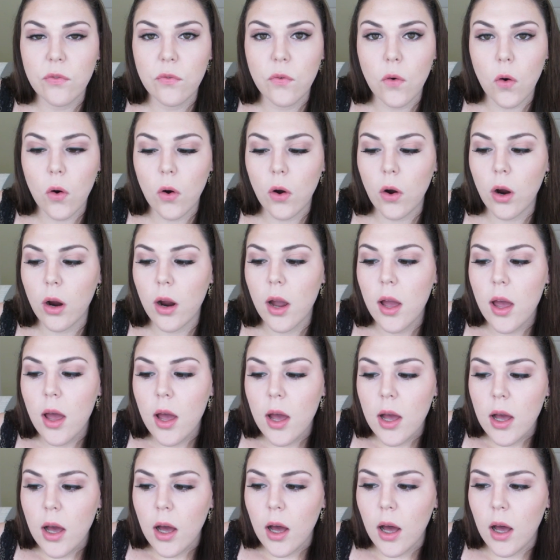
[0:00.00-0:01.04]
for
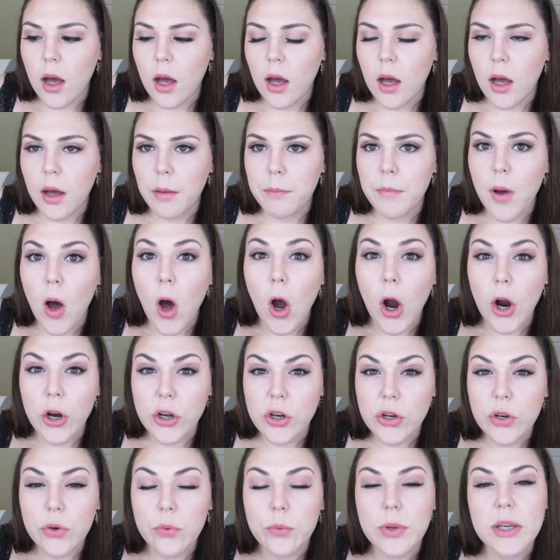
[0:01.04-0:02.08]

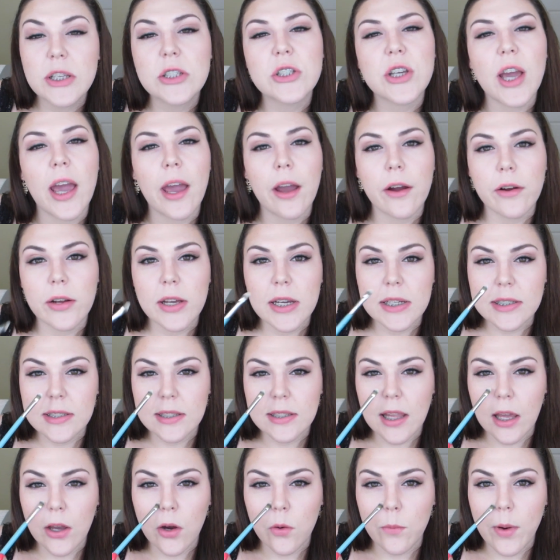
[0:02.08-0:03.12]
harder to reach areas
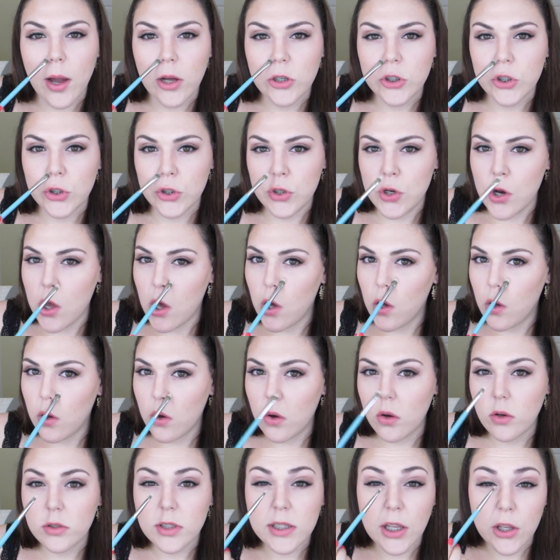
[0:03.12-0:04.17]
like around your
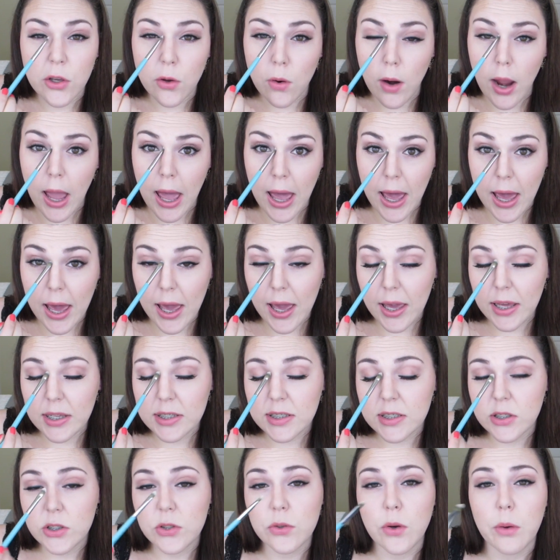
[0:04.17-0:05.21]
nose and your
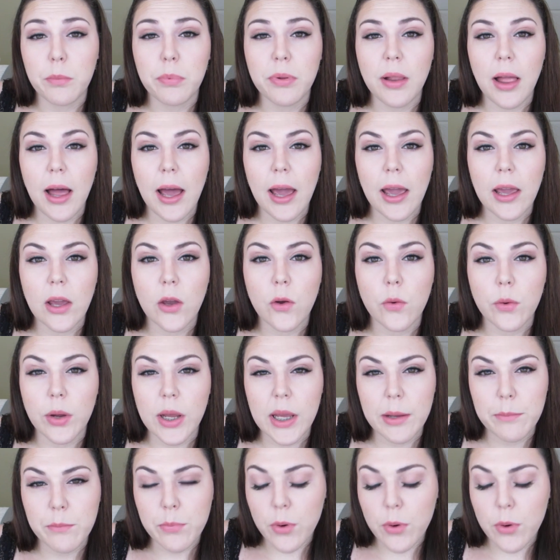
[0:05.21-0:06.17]
eyes to apply cream